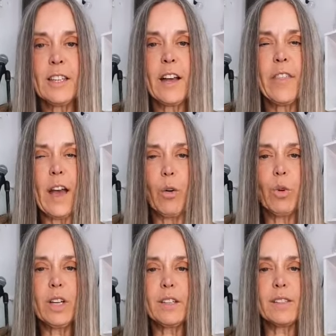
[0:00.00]
And that
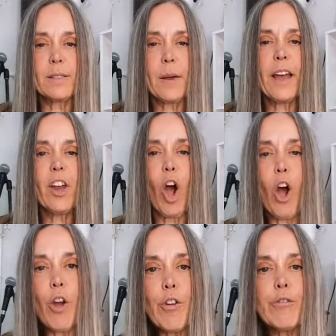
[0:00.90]
was an
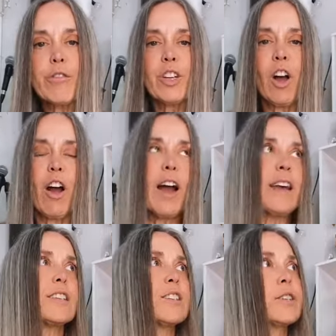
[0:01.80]

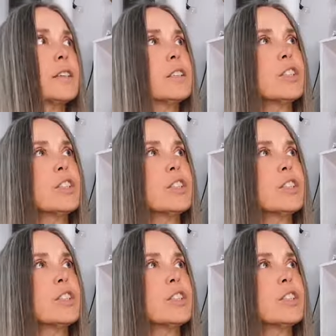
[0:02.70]
overnight